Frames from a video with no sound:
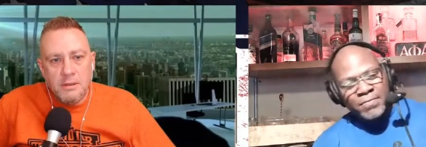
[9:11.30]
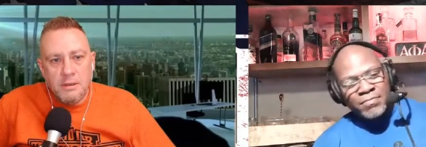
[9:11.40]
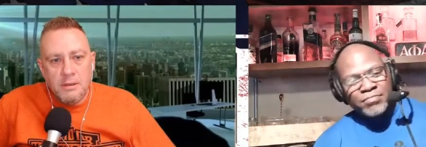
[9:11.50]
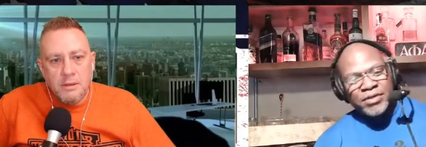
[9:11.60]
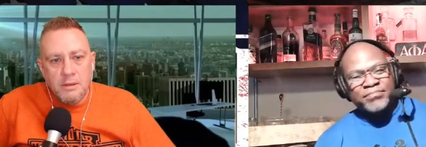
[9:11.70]

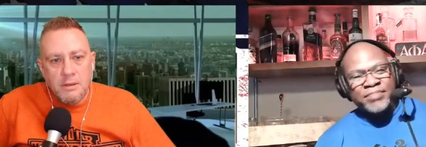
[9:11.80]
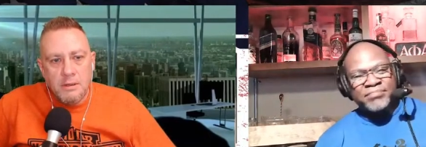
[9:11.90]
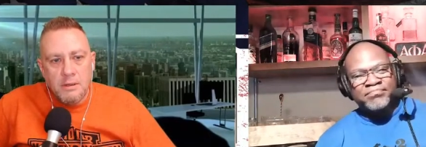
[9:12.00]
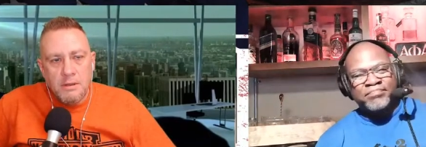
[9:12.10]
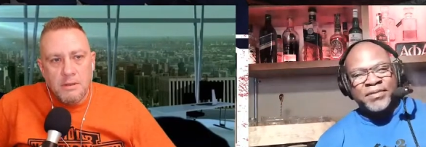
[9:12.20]
Speaker 1: But but
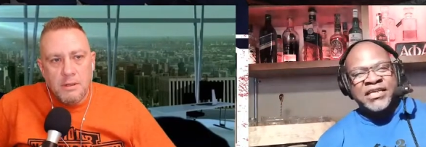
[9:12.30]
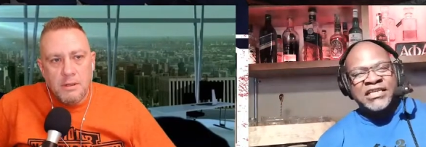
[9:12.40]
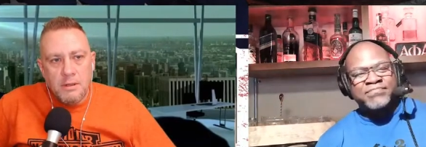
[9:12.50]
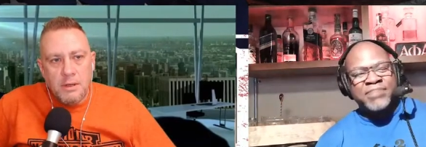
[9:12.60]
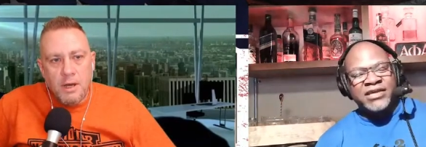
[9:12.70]
but
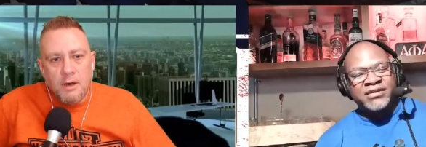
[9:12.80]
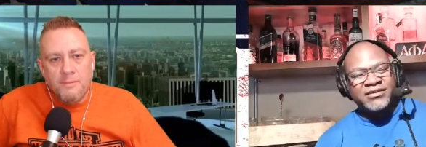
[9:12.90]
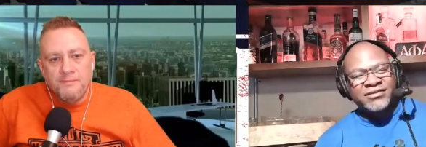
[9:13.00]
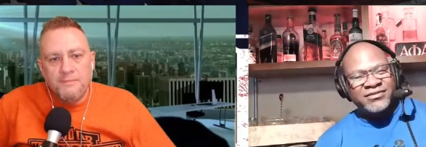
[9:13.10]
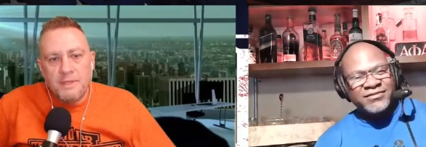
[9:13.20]
he's black.
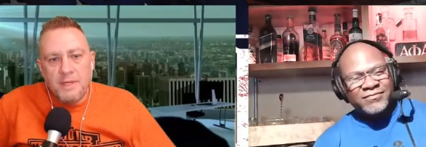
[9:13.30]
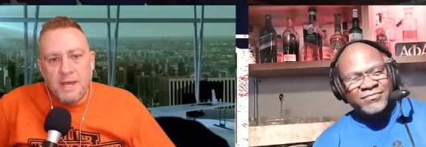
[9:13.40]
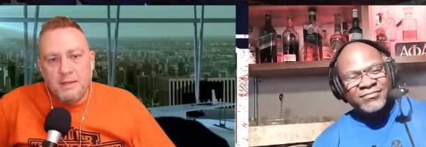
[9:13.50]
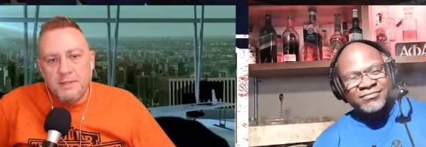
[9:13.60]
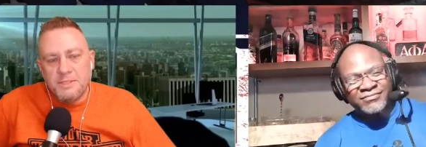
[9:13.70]
Oh
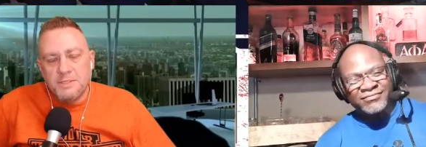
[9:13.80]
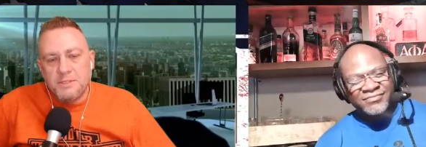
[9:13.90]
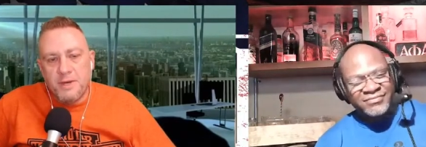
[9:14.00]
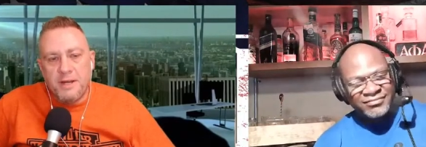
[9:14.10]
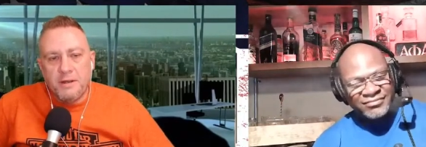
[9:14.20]
Speaker 2: Yeah, this is
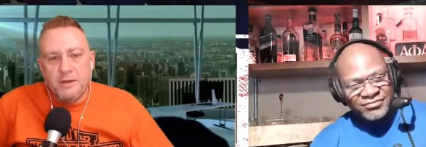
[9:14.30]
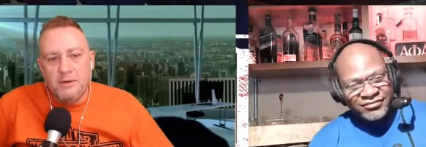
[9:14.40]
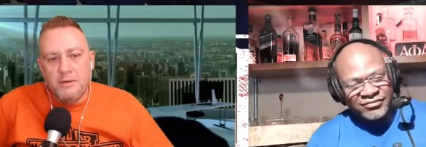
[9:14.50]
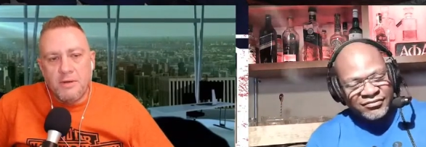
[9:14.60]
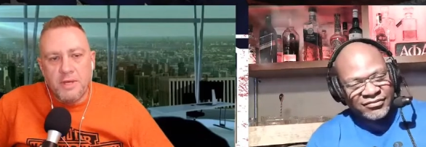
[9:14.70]
the right
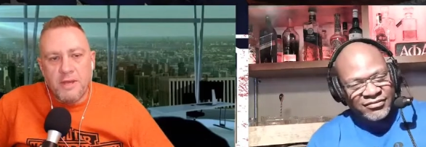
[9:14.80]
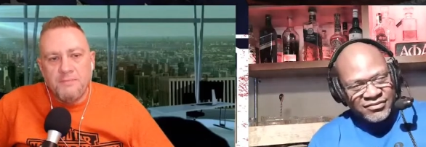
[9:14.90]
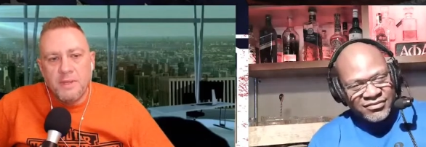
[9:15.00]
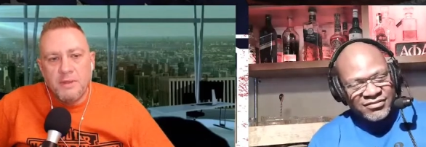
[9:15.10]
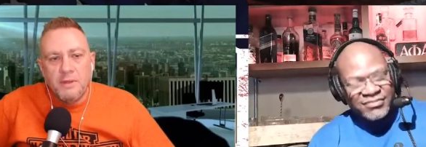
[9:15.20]
article. Okay.
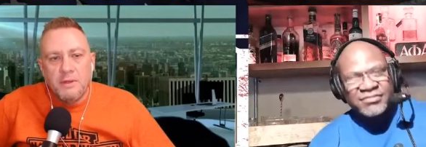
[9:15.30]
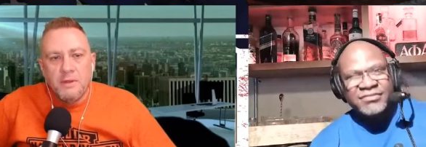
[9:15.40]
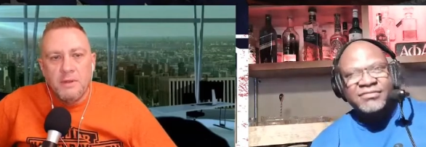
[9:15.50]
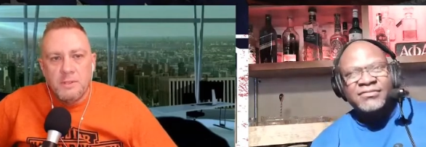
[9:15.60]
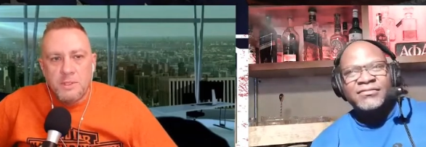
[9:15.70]

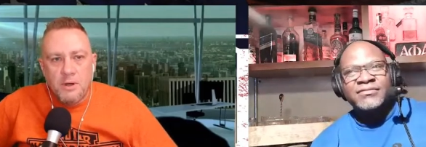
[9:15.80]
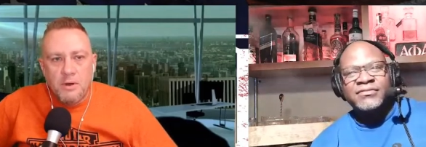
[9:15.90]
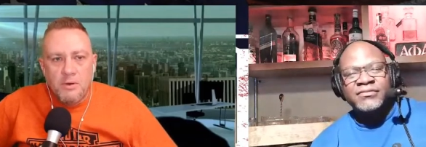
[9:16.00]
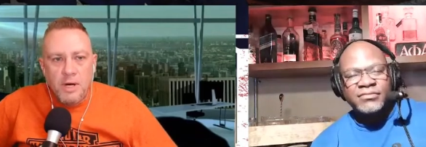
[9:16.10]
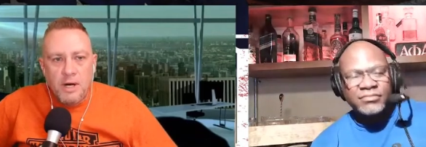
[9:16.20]

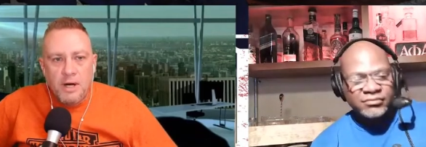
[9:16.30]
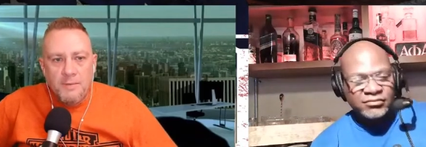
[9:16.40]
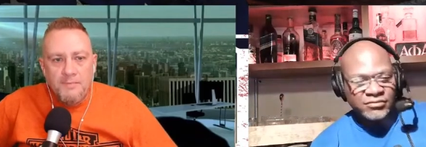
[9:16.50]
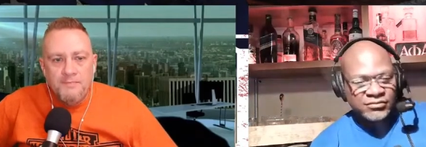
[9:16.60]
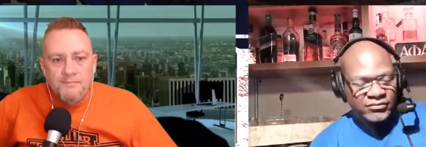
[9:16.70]
So uh-huh.
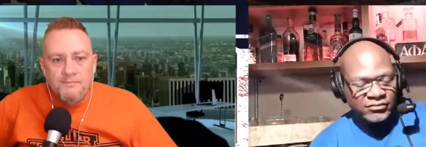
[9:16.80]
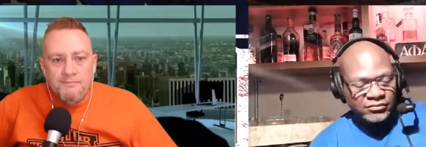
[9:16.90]
um,